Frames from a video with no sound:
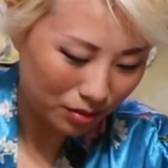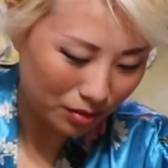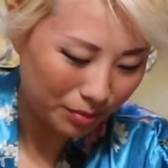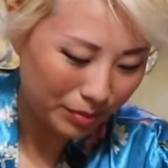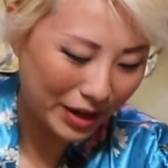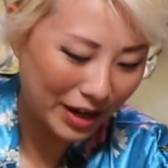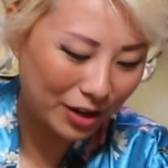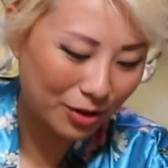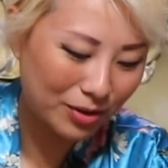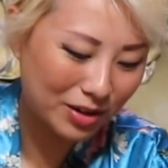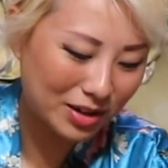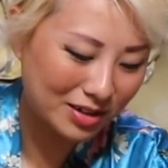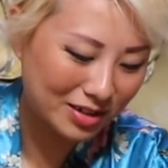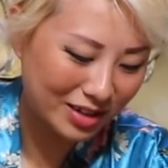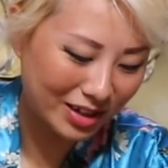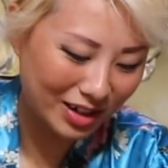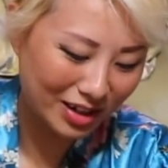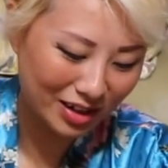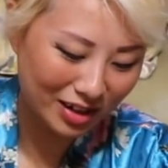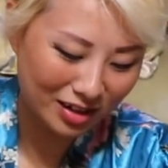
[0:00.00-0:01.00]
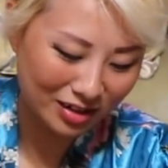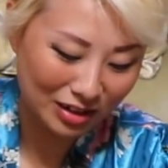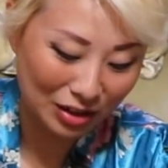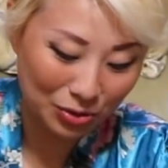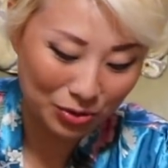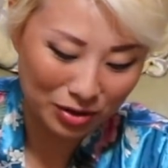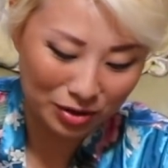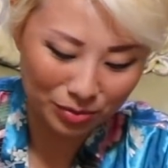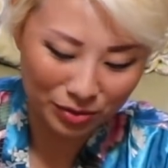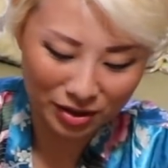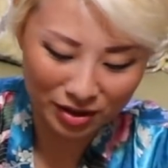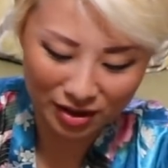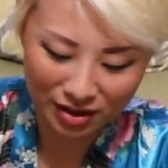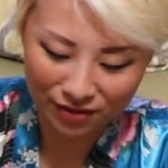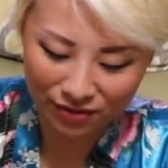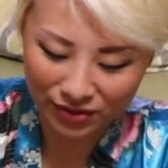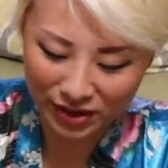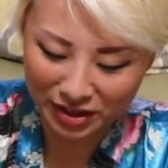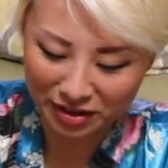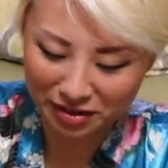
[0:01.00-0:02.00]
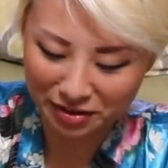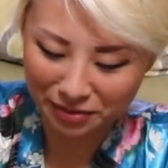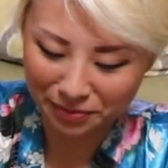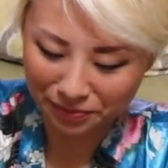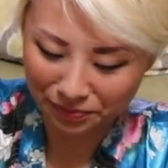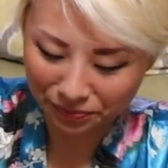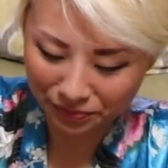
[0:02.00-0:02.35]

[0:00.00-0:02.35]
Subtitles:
But I don't want to say anything because I don't want them to get offended.